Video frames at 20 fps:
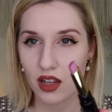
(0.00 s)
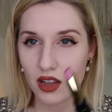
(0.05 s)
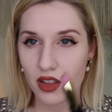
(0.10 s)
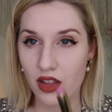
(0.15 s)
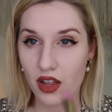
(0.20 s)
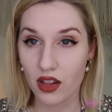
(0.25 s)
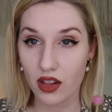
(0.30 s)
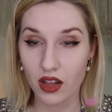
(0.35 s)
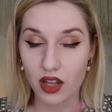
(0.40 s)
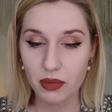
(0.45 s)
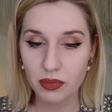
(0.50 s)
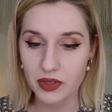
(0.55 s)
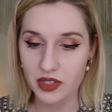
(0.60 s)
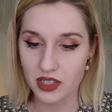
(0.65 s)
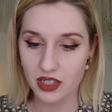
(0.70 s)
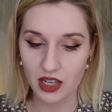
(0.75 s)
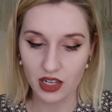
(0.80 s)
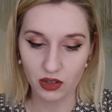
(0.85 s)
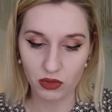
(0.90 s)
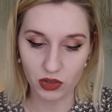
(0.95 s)
the
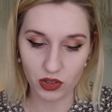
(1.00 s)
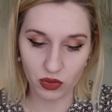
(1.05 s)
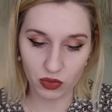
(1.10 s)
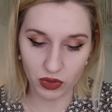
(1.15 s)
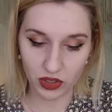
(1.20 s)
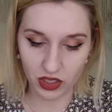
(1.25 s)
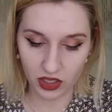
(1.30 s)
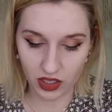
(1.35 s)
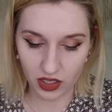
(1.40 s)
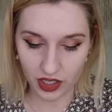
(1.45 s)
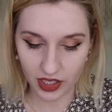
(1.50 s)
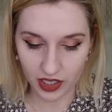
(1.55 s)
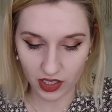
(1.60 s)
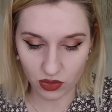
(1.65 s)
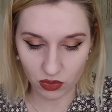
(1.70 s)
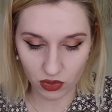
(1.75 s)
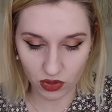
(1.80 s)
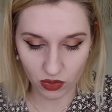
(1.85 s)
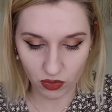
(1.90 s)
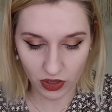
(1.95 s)
lipstick, which we're gonna, I
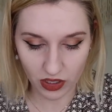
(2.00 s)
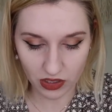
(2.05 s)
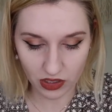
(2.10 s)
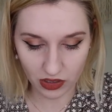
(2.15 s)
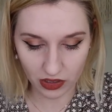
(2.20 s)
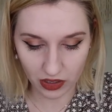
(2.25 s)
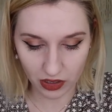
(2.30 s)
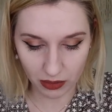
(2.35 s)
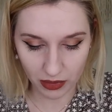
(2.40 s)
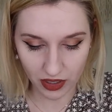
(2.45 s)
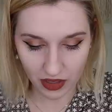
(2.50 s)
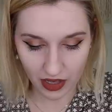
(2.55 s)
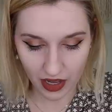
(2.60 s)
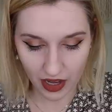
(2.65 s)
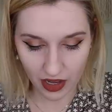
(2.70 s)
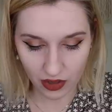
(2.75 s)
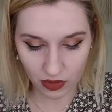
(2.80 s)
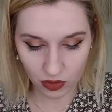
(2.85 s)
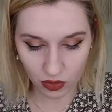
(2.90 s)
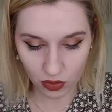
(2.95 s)
guess we'll swatch a little bit of
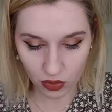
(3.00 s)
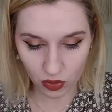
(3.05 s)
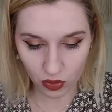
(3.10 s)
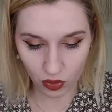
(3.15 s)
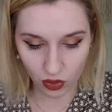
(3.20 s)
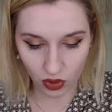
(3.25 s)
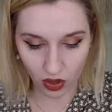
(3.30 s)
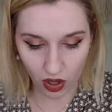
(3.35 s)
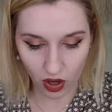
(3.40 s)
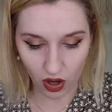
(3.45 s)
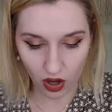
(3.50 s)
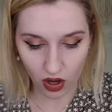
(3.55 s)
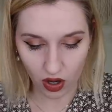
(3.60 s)
that. Ooh.